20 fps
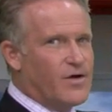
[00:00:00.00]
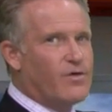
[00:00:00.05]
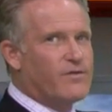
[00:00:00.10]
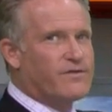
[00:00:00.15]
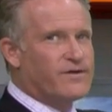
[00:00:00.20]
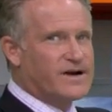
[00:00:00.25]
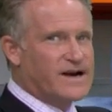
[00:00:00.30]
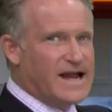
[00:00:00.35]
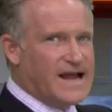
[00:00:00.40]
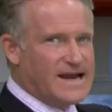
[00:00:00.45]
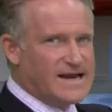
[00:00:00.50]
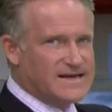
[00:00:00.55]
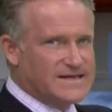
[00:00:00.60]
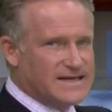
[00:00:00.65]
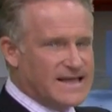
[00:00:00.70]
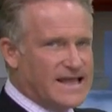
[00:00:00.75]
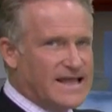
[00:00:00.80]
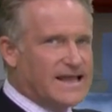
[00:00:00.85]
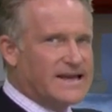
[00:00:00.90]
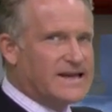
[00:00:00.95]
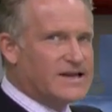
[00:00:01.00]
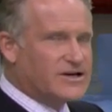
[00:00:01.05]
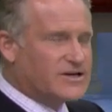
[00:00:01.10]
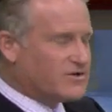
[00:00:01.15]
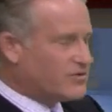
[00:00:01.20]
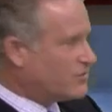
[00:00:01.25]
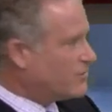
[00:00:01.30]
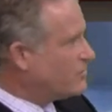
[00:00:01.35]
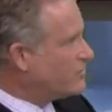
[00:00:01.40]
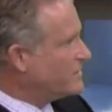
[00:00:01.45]
overnight and
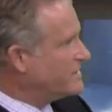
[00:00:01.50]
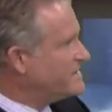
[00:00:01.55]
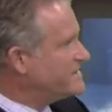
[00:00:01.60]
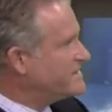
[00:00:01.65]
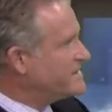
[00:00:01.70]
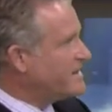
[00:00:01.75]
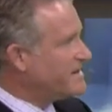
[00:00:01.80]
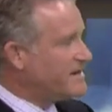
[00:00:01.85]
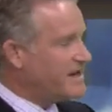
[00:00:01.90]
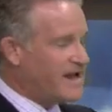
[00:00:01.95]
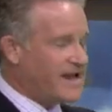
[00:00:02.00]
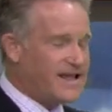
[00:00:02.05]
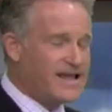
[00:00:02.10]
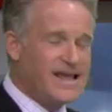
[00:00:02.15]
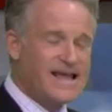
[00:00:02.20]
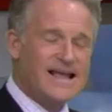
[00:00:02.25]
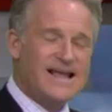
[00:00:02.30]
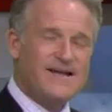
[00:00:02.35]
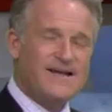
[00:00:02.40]
into early Sunday